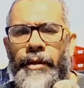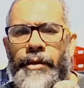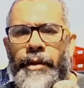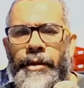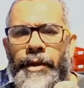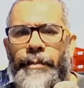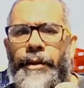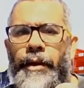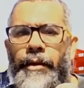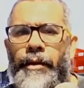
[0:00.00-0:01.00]
are
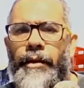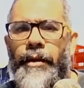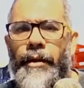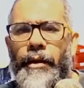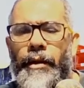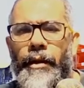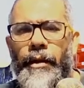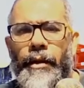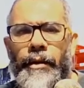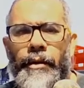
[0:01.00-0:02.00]
separated,
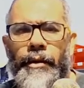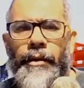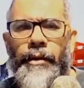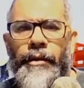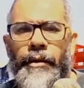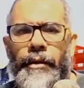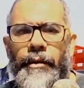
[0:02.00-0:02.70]
and